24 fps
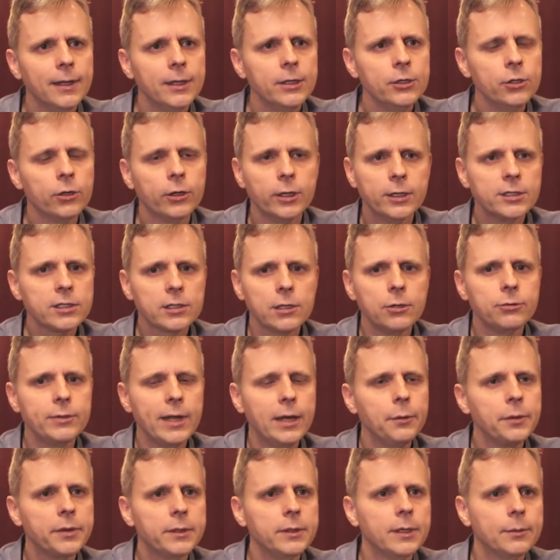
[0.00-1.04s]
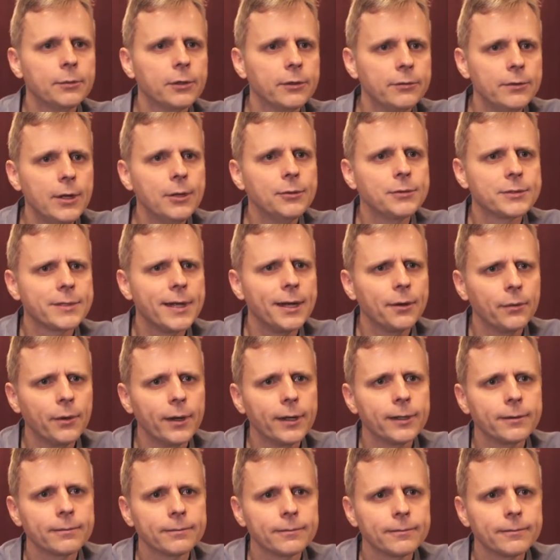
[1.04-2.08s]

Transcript: You're going to slow down with the number of nodes that way,